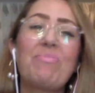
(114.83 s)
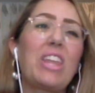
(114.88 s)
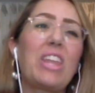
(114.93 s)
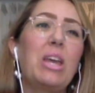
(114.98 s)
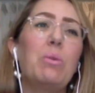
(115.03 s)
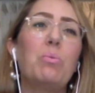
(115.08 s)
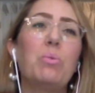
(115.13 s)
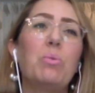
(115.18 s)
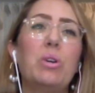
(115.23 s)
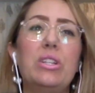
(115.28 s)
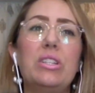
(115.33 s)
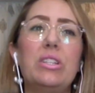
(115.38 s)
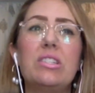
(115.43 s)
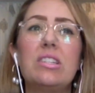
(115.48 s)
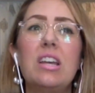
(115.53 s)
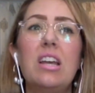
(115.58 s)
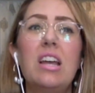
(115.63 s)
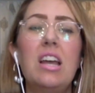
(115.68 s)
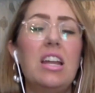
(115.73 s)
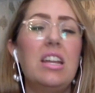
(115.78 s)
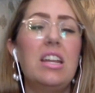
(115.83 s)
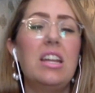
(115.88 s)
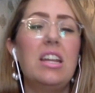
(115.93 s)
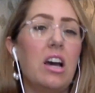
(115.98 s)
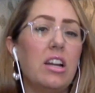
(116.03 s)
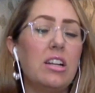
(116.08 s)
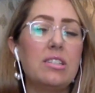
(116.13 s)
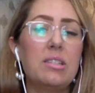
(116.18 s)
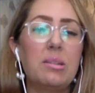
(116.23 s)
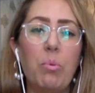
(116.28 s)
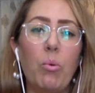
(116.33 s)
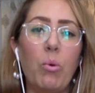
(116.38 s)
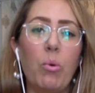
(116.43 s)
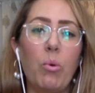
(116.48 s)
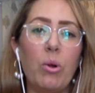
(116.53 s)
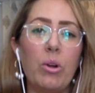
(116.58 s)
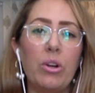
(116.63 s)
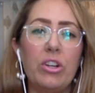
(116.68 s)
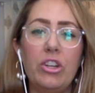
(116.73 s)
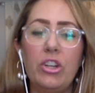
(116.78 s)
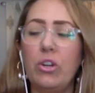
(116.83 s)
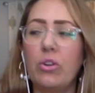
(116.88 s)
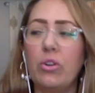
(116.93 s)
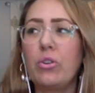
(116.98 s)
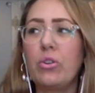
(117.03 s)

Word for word: It was not as important, you know,